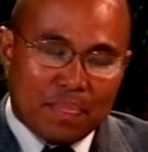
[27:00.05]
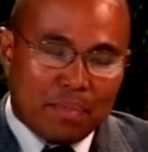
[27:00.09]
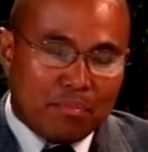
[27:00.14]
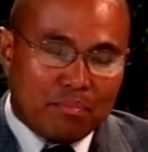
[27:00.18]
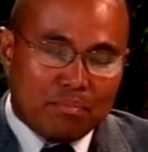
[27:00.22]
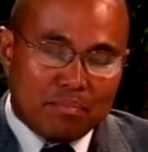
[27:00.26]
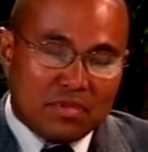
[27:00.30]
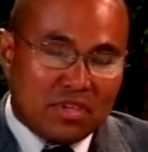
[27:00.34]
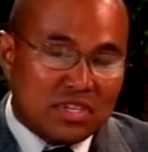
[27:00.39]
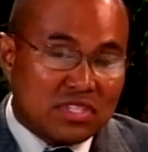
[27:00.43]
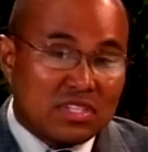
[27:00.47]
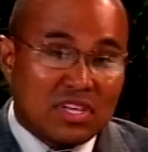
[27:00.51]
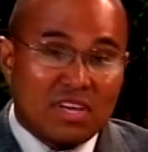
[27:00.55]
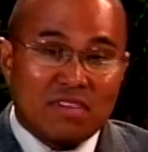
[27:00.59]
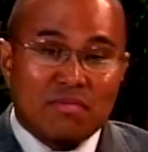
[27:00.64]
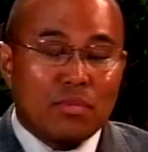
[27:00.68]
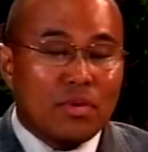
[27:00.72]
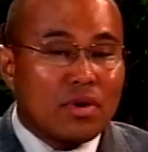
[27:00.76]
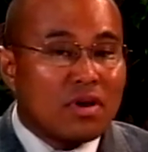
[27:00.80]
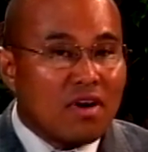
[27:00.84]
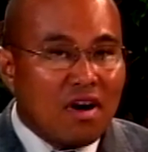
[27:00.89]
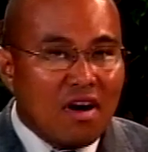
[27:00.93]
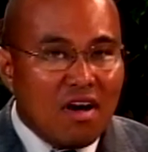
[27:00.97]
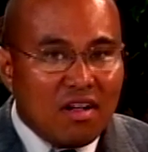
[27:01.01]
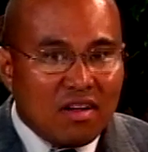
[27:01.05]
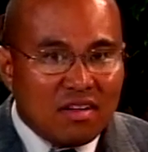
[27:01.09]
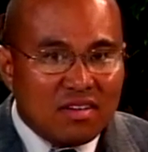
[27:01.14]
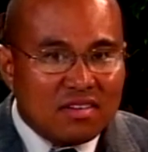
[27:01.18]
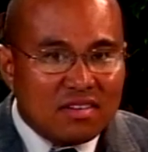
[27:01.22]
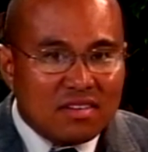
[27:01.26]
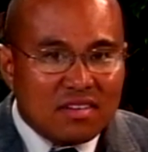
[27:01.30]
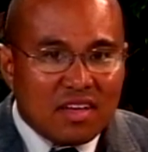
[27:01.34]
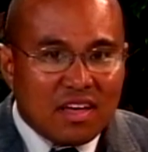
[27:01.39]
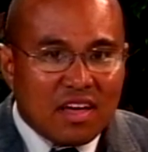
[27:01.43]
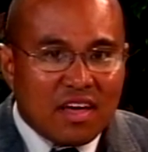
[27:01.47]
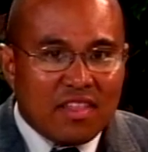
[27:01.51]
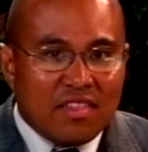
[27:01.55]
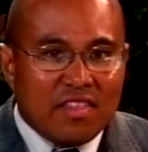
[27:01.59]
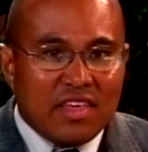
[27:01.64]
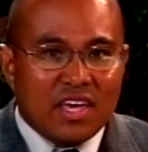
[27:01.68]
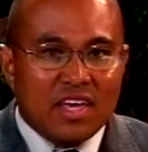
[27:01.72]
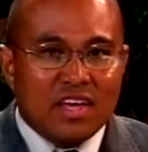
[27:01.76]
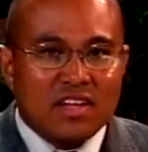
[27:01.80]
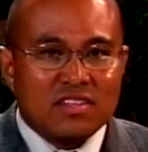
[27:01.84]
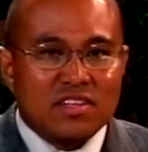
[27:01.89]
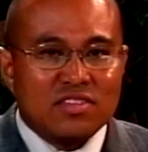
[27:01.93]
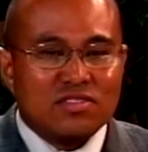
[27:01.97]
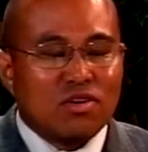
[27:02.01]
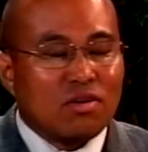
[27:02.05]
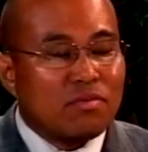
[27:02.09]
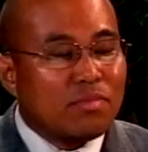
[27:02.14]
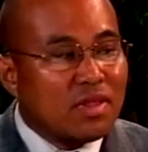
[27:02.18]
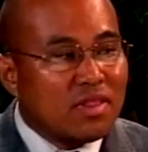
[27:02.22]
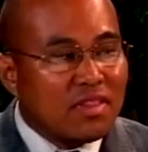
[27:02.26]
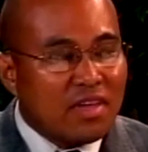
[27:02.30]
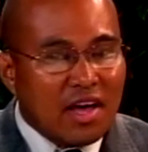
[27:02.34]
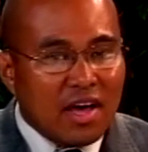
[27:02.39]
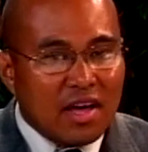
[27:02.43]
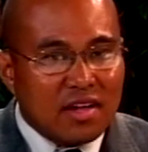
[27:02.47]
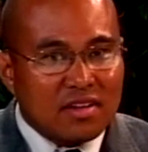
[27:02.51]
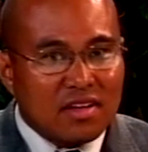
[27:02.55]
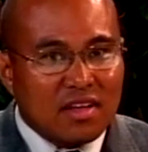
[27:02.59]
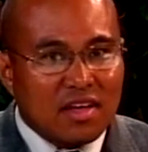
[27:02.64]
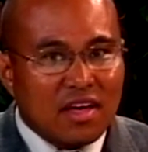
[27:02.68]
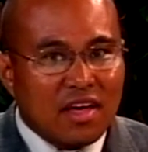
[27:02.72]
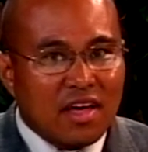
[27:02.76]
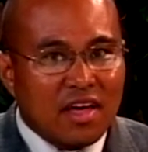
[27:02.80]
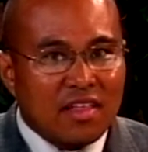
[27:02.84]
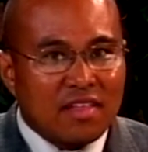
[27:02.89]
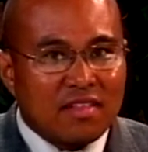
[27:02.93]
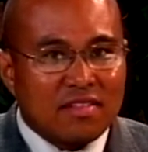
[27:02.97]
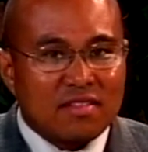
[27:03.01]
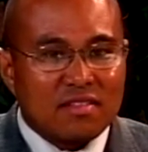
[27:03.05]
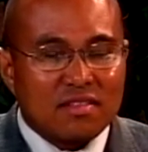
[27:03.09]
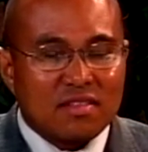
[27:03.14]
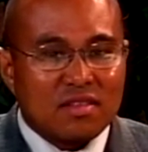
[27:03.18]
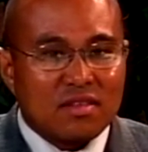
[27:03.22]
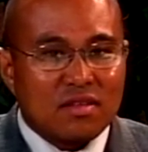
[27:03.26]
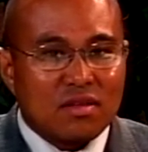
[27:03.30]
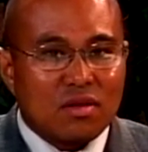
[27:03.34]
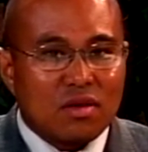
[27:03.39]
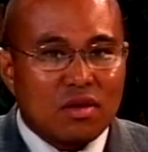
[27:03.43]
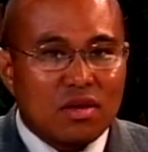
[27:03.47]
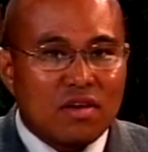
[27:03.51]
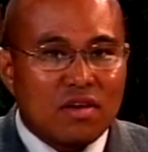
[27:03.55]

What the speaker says: just give them a call, and they can determine that. And if